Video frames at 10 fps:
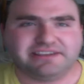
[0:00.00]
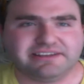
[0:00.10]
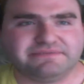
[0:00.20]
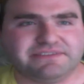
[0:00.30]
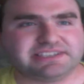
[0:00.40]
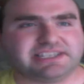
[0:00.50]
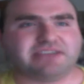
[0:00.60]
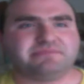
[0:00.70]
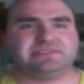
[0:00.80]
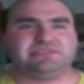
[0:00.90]
it. This
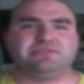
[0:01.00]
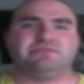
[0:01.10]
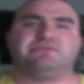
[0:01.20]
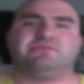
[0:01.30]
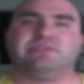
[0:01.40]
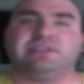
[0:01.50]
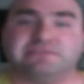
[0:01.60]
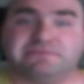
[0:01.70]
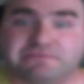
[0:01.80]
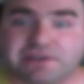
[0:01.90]
episode
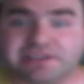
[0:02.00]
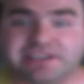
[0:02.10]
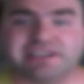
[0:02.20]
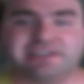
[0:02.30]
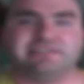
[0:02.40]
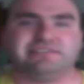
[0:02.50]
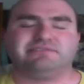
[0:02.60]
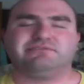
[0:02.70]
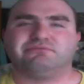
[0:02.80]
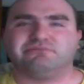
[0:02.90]
was fucking
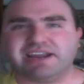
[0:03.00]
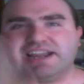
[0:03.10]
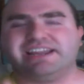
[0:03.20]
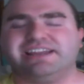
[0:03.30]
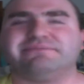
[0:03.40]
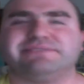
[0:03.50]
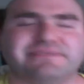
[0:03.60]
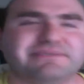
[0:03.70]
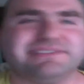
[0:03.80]
great. It was,